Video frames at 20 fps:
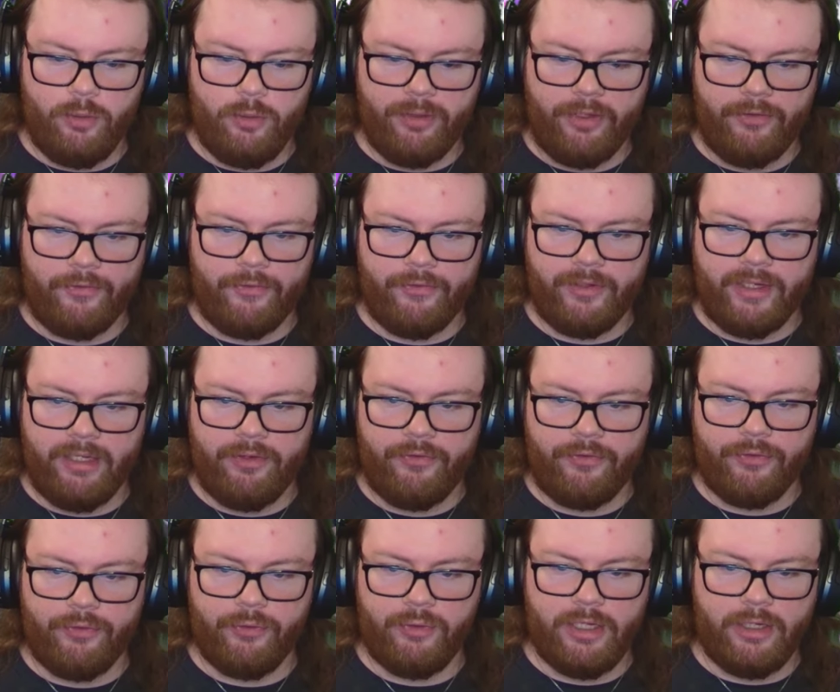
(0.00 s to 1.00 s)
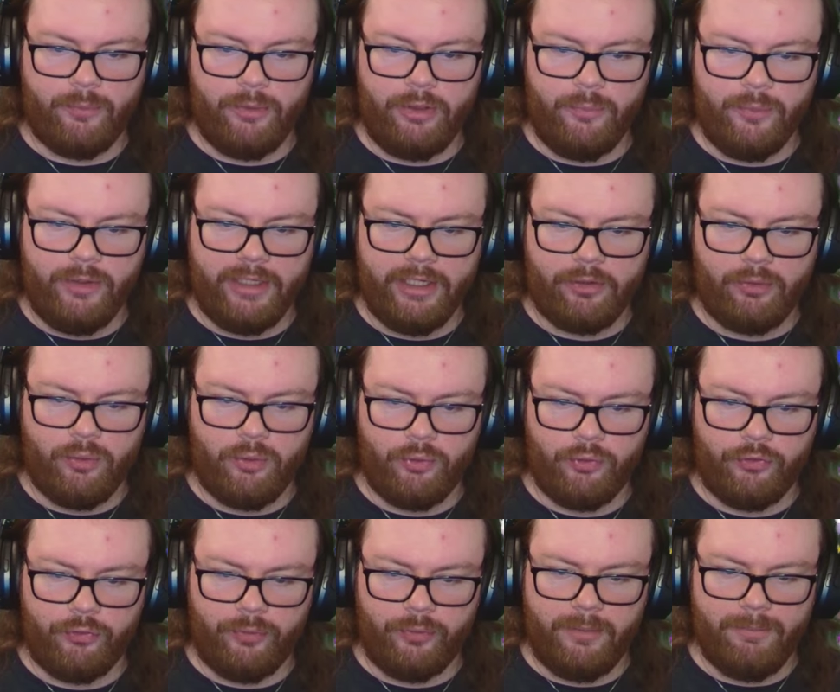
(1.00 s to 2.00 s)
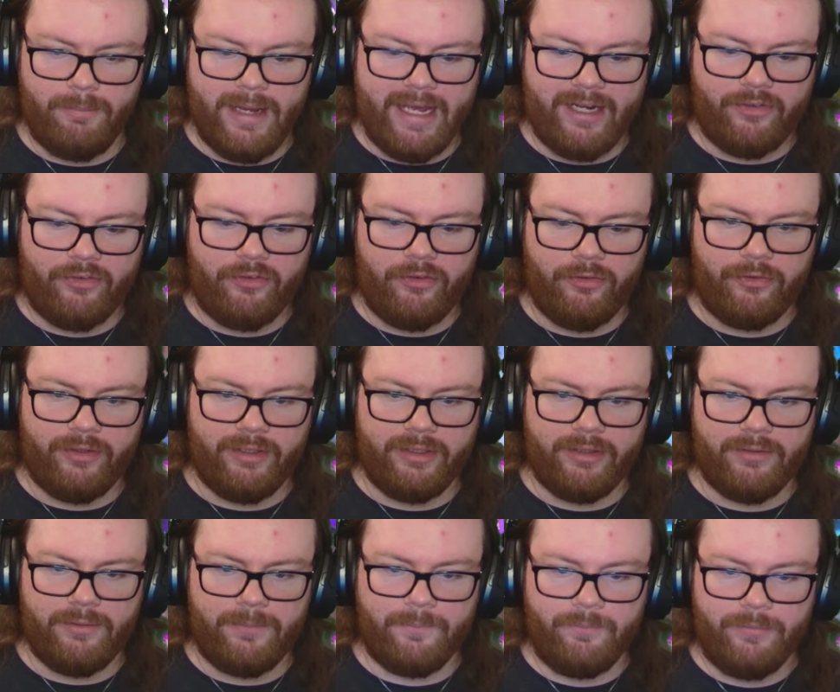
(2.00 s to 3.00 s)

Presence again soon. I really want to get Chronos 3 to max this out.